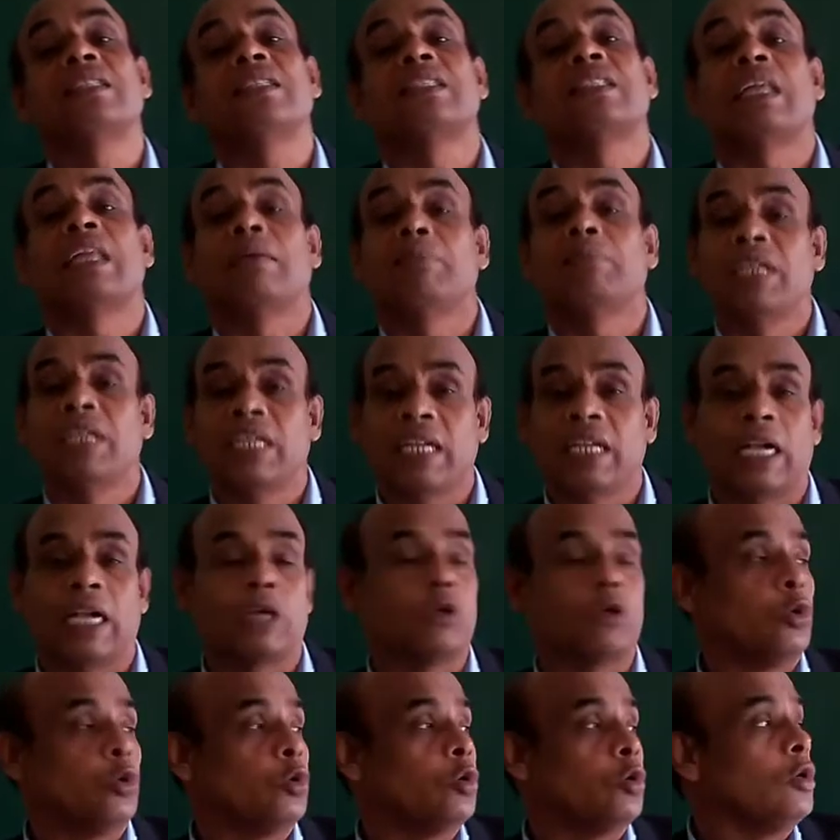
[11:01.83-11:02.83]
Tamil
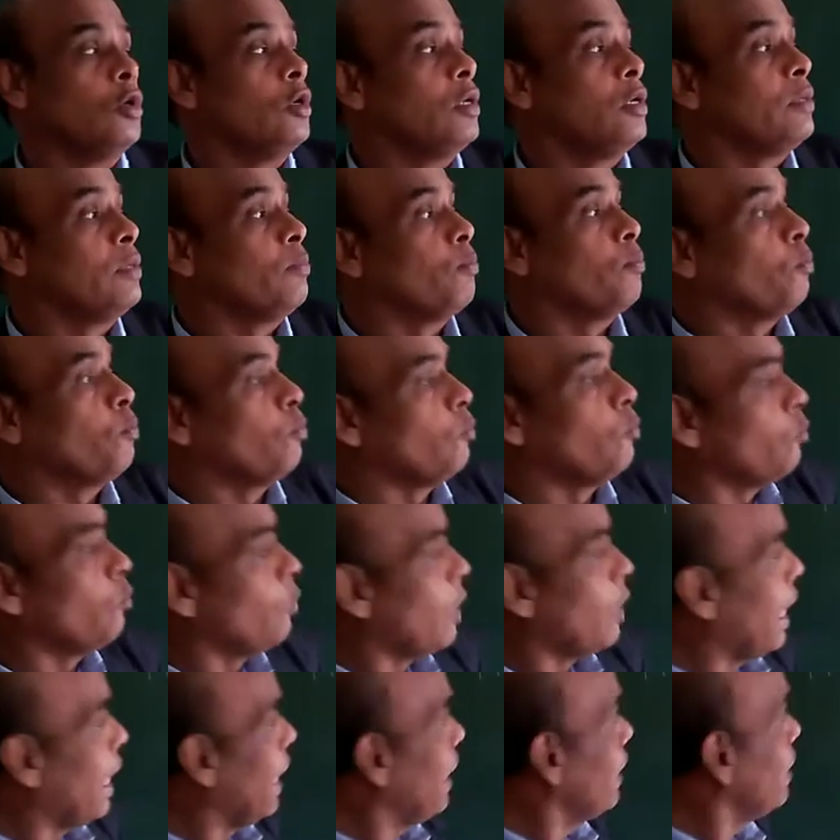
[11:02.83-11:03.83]
Nadu,
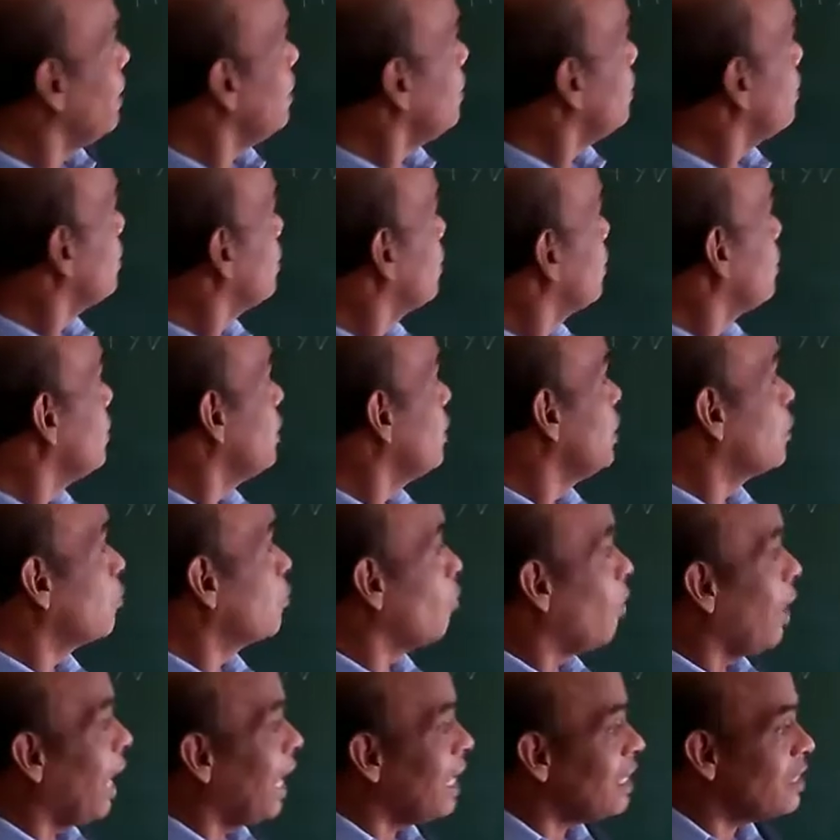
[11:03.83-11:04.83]
and
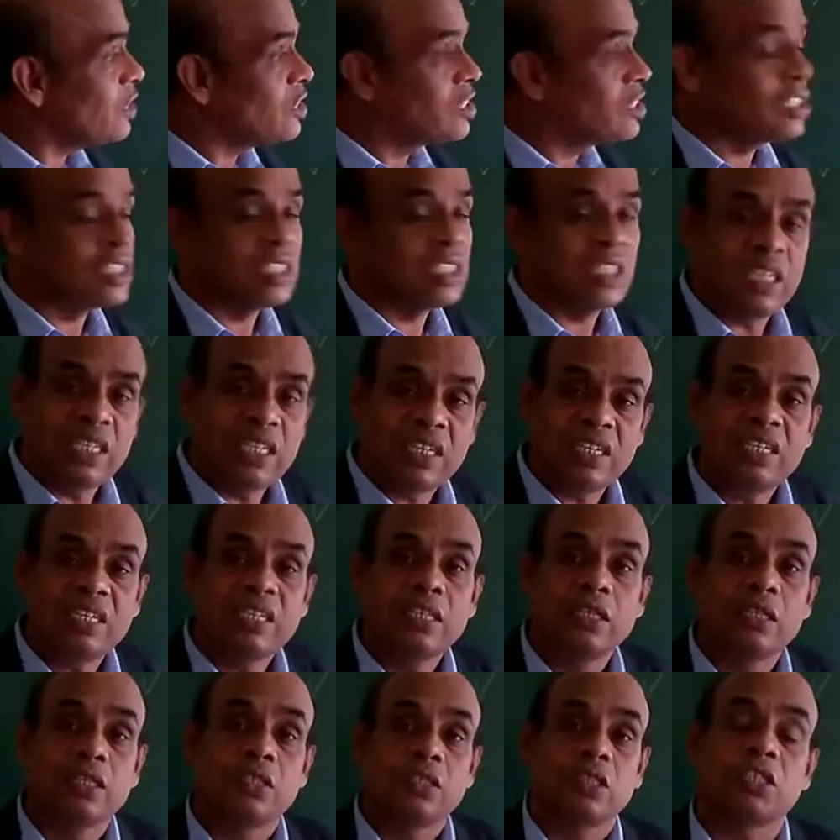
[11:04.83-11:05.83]
it was
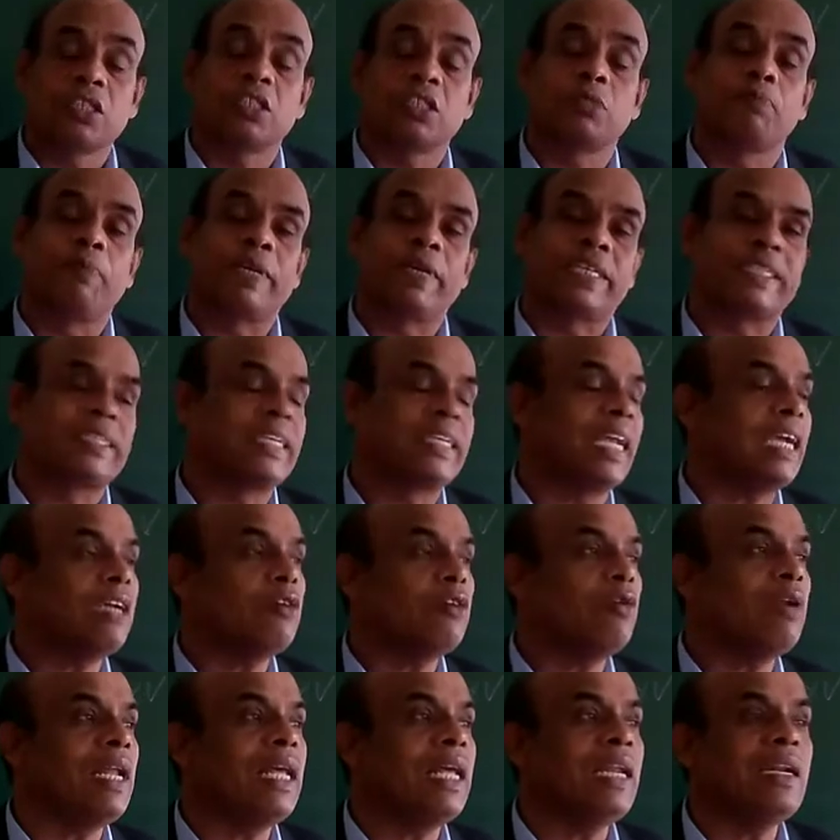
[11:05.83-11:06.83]
seen the
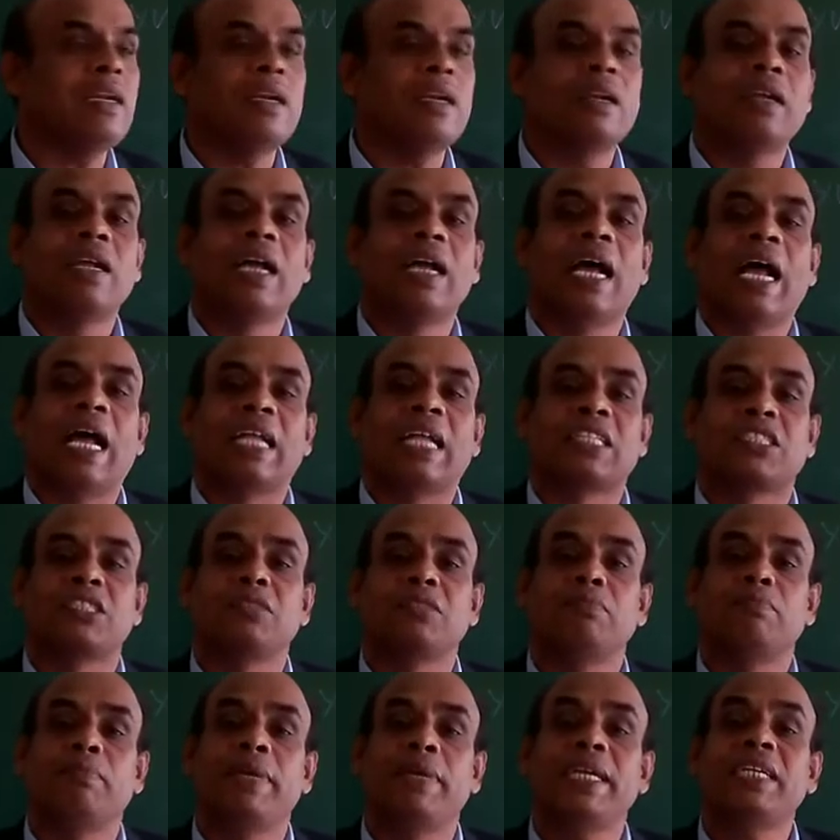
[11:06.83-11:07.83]
spectacular
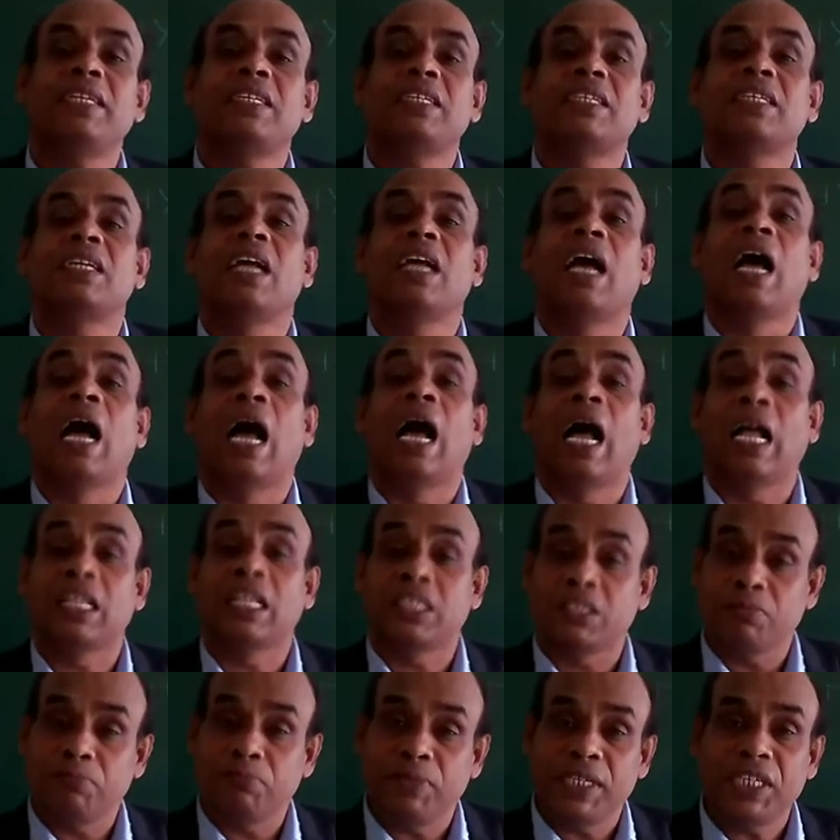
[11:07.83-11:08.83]
achievement
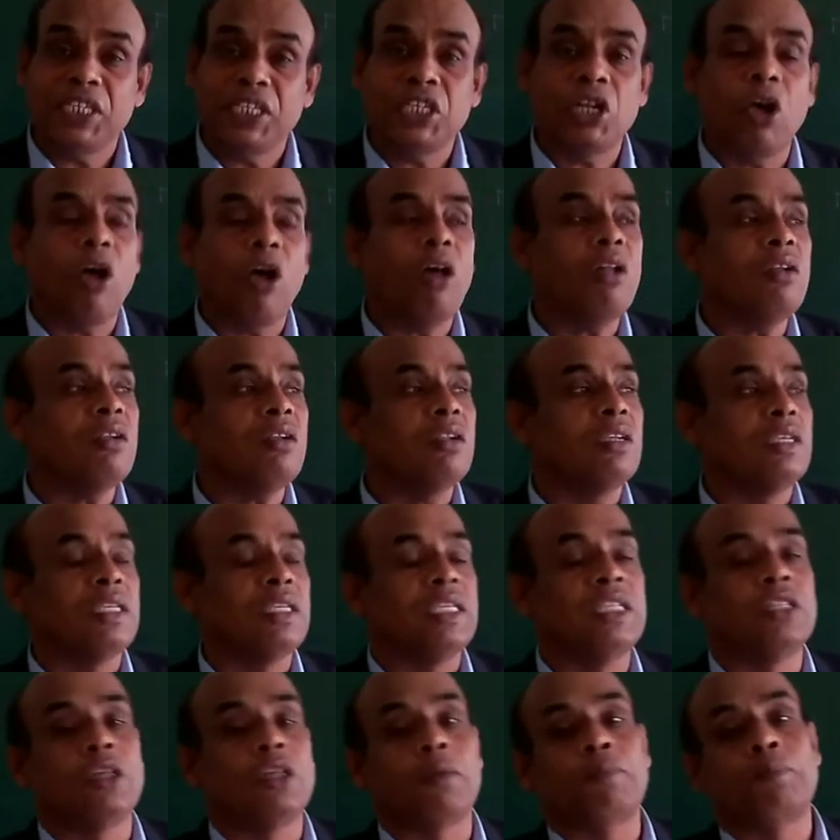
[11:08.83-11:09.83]
has been
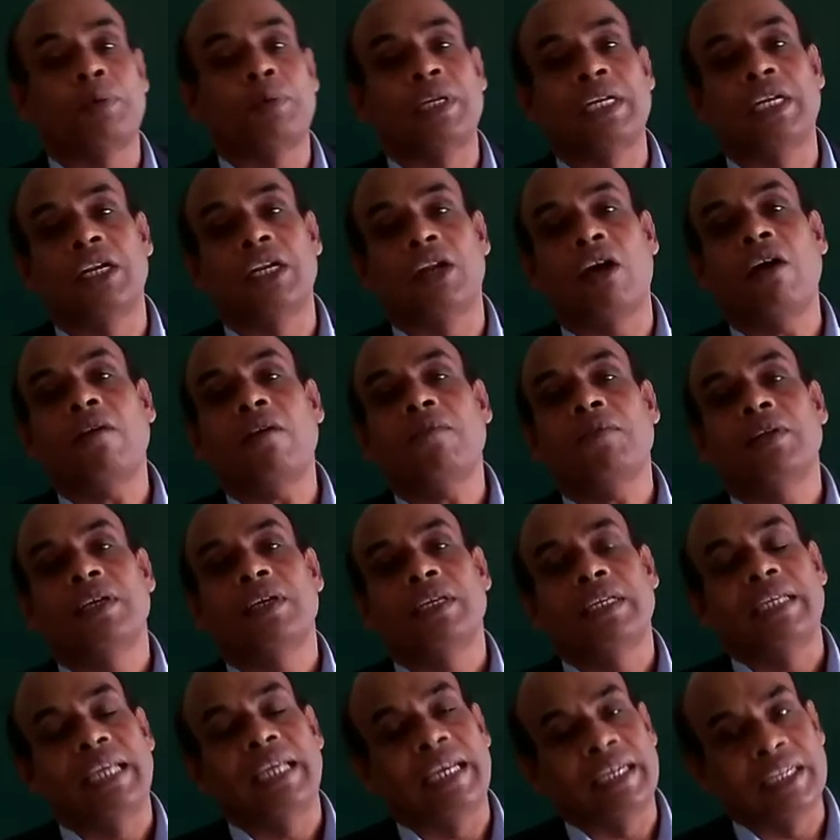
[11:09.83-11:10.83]
done in the field
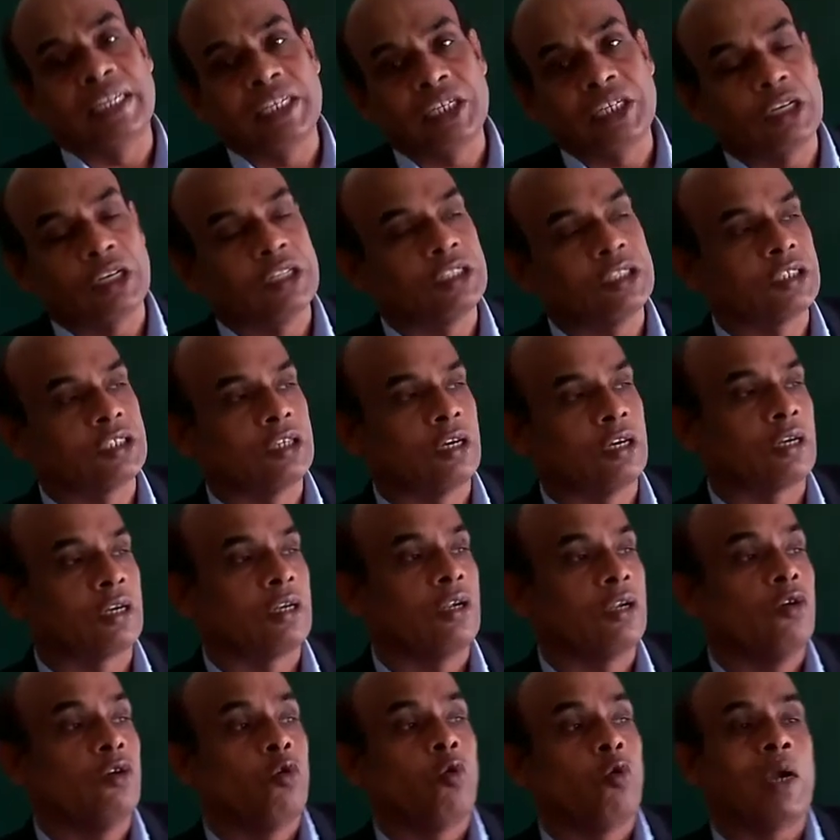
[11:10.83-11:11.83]
of
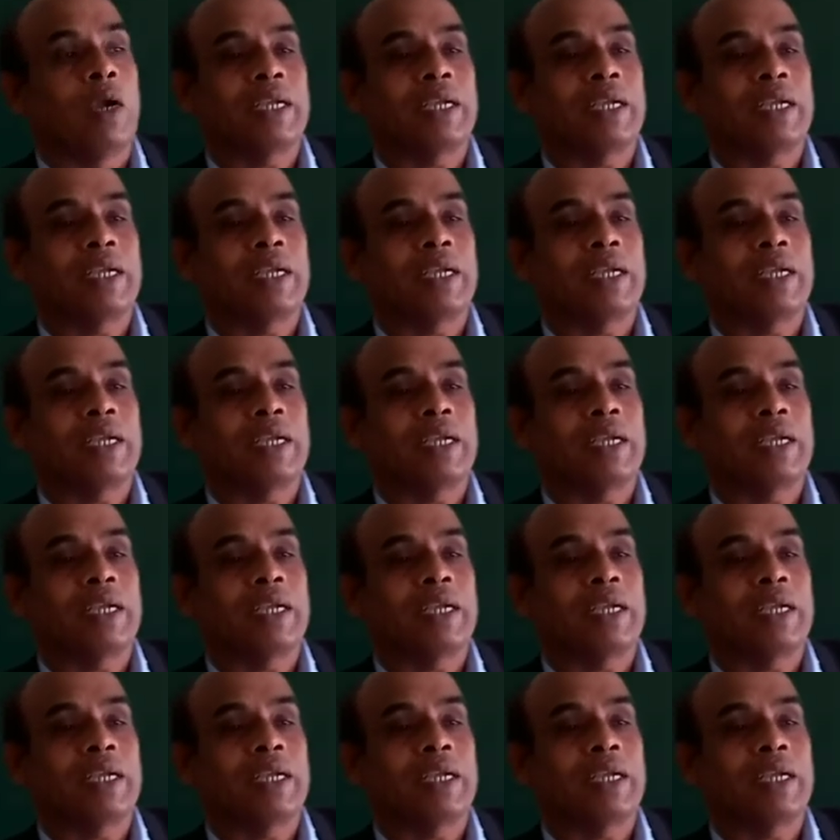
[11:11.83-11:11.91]
agriculture.